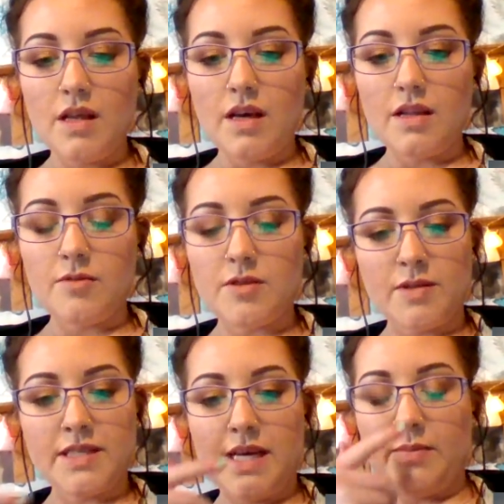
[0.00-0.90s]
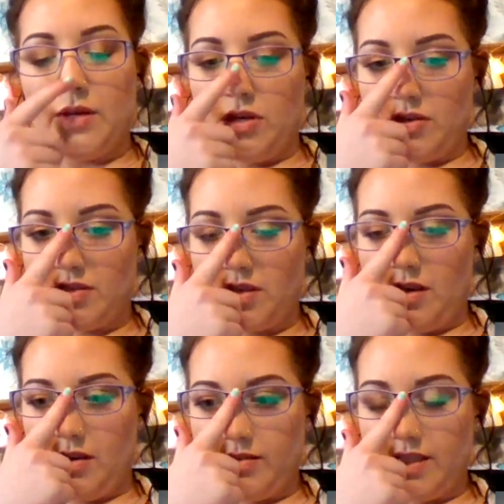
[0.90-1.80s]
there was one time a nurse
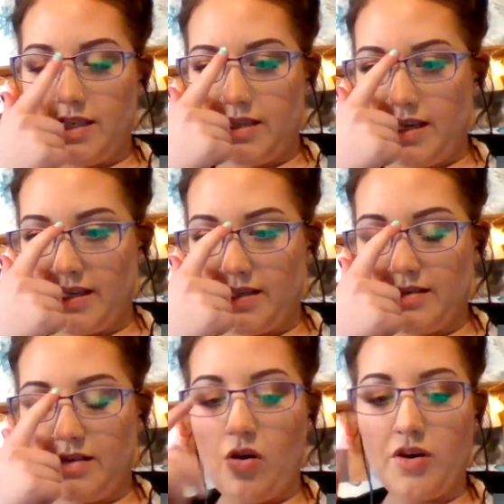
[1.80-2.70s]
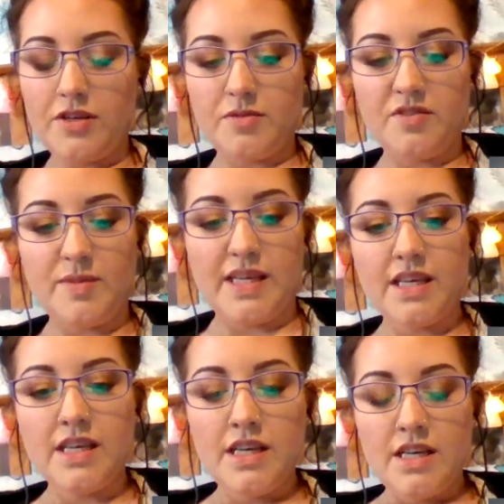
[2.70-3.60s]
got really like horrid with
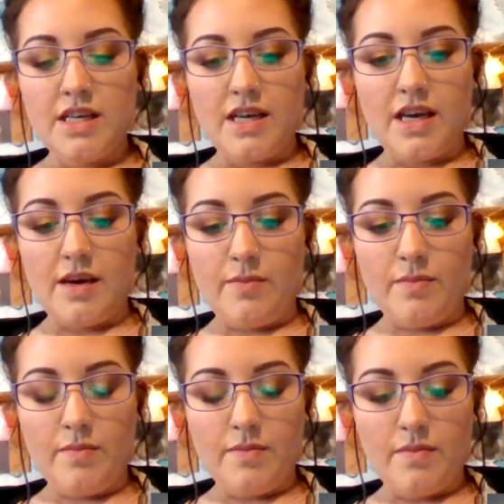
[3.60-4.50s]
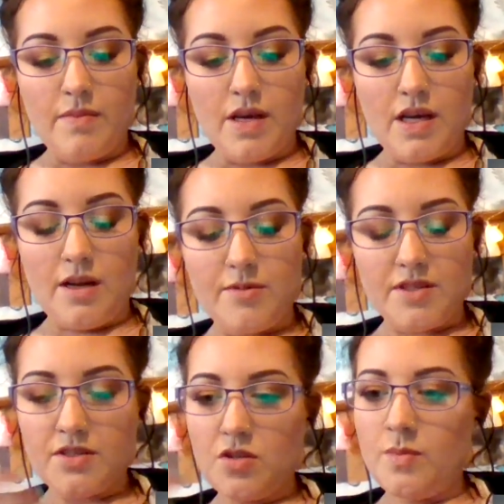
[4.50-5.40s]
me, and I was
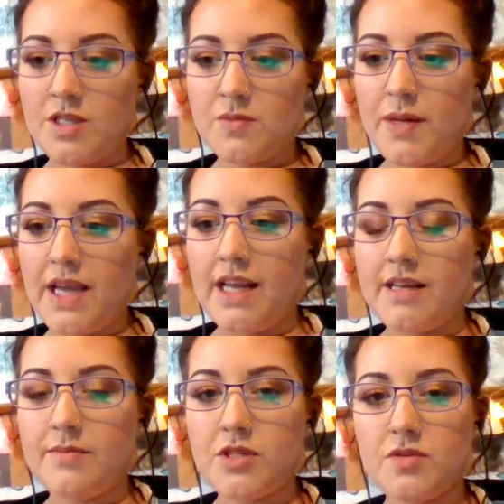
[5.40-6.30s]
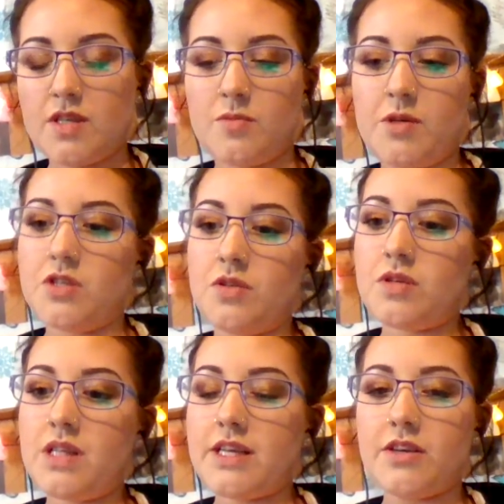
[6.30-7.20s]
in so much pain, but she was like, well, you don't
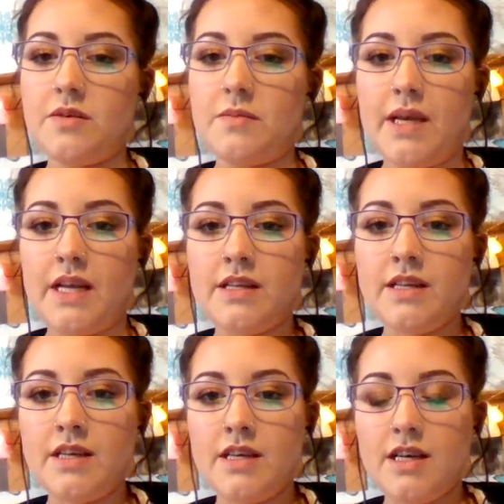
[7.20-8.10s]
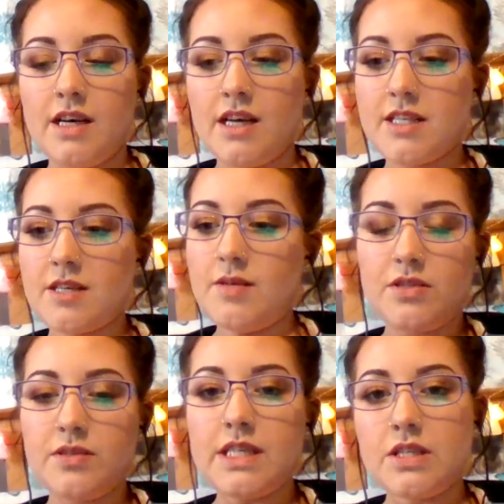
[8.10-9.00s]
look like you're in pain. I was like, well, I
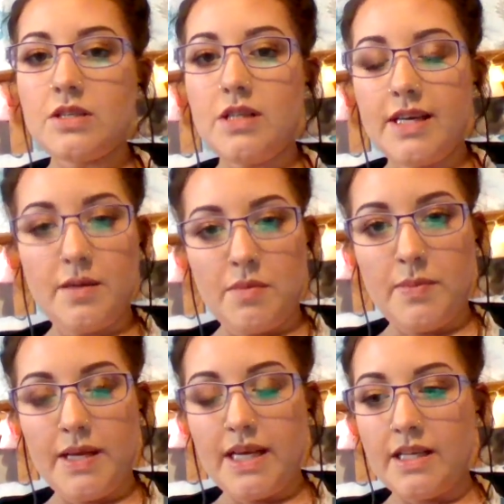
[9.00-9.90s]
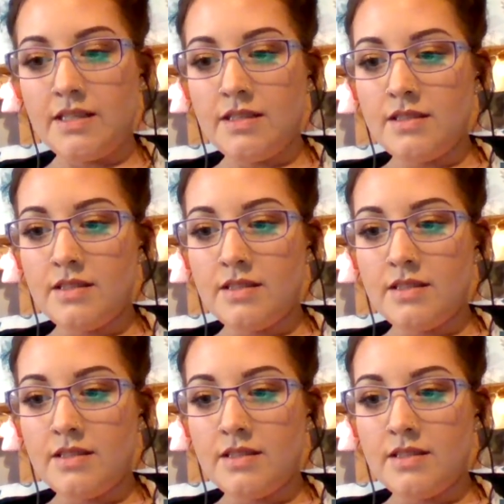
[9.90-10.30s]
don't need to look like I'm in pain